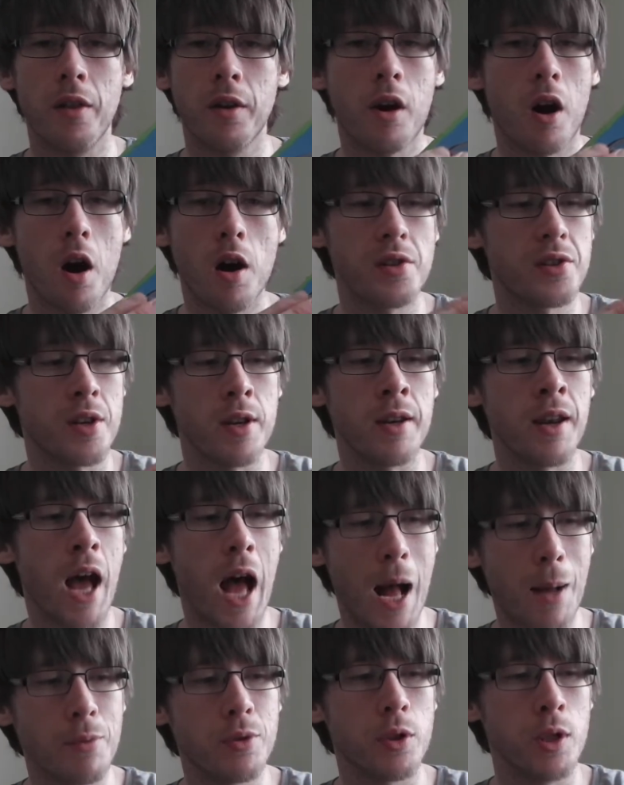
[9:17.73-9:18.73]
The carts are in
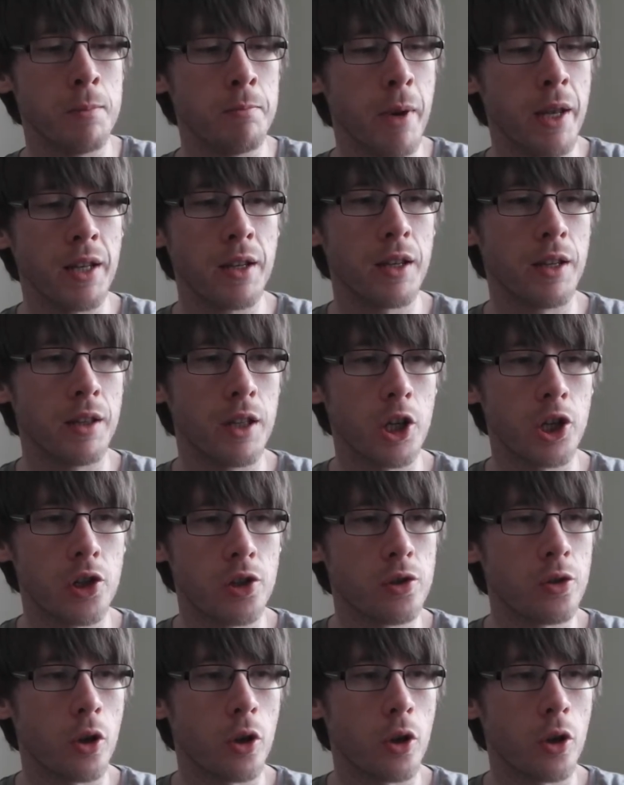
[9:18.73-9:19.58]
absolutely mint condition,